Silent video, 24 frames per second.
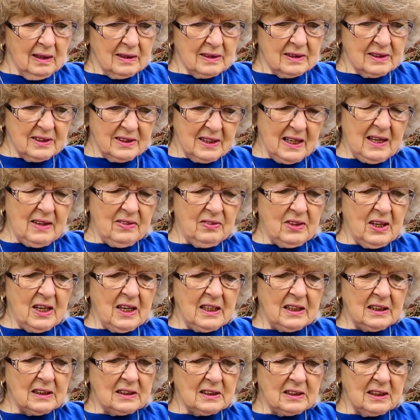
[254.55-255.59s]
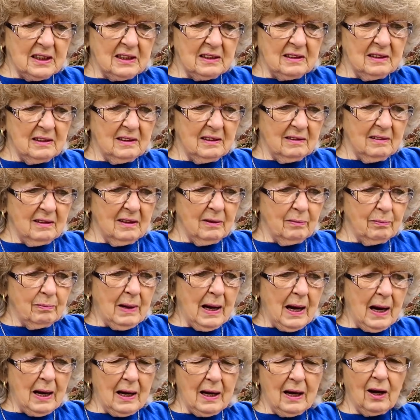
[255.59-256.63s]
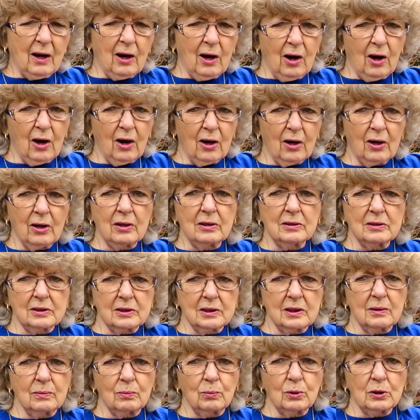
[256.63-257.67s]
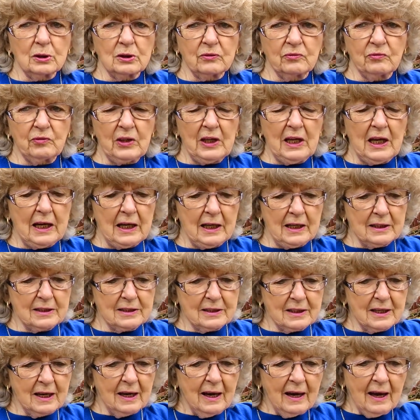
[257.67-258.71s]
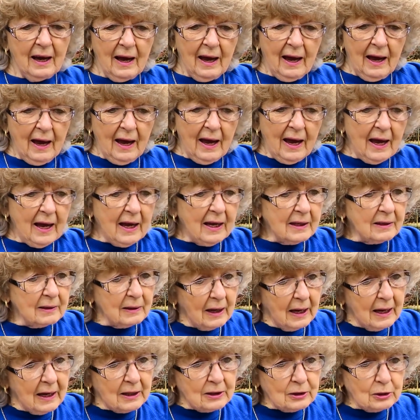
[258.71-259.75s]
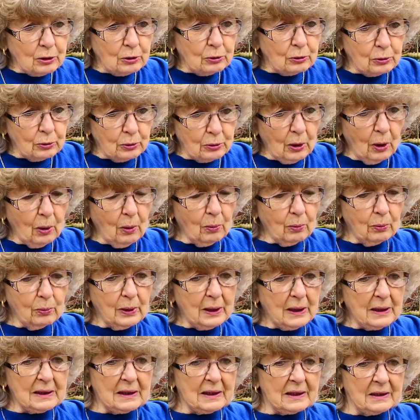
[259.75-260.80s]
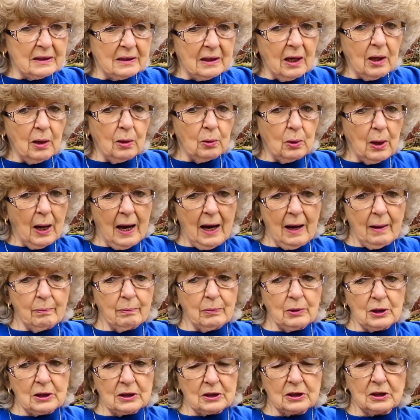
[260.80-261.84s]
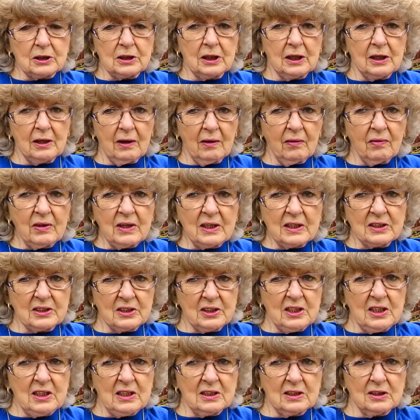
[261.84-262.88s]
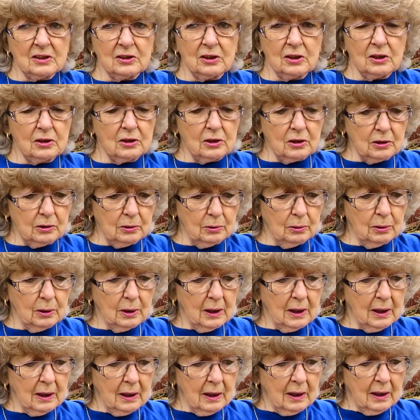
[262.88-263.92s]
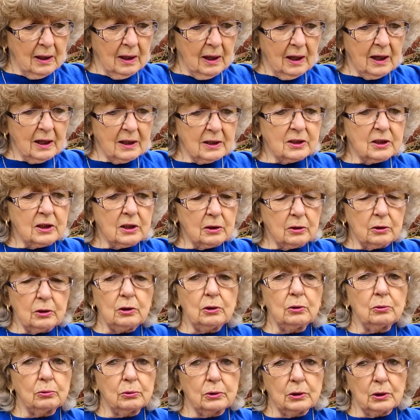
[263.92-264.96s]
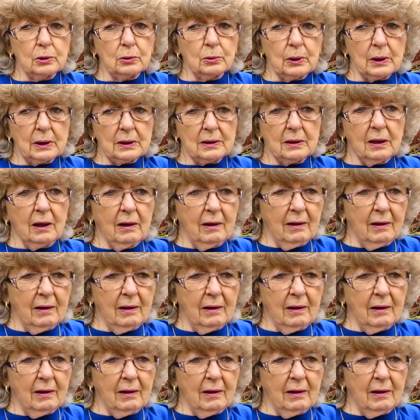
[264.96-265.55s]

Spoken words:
say things that might hurt someone's feelings. And you don't really know how much this is to do until you do it.